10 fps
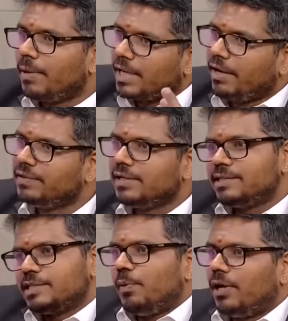But
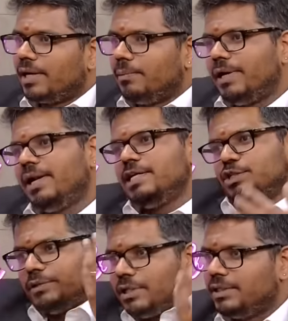nevertheless, the smaller umbrella
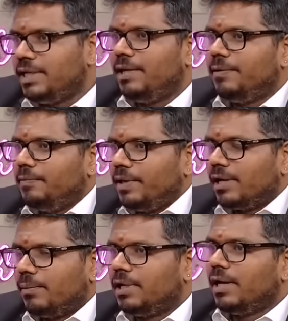is within the
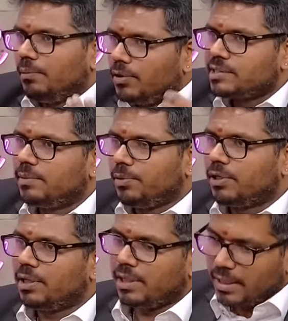bigger umbrella. And most
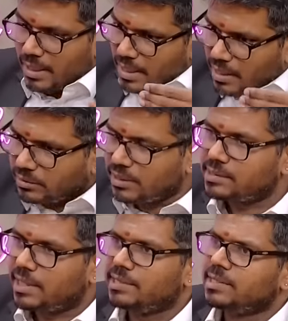importantly, in
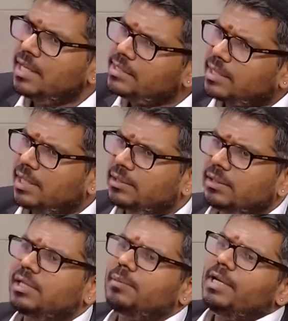this case,
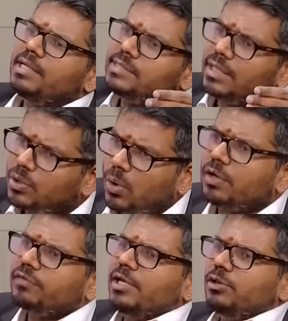Sanatana Dharma is the
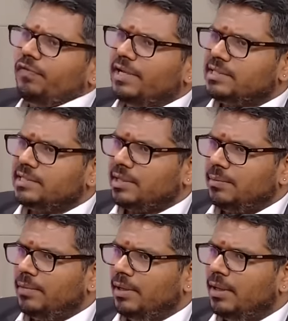core of the Hindu faith
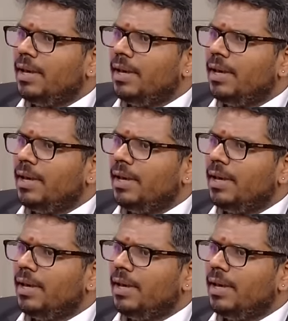system.